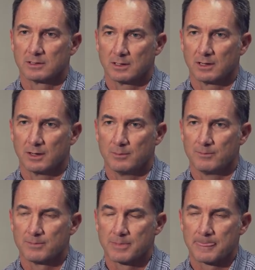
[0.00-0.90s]

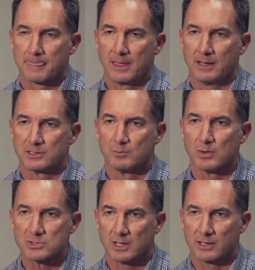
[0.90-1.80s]
And it's
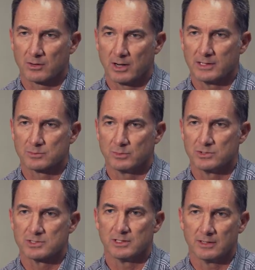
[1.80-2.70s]
most like Christ when
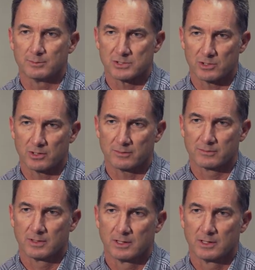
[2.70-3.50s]
you see him serve.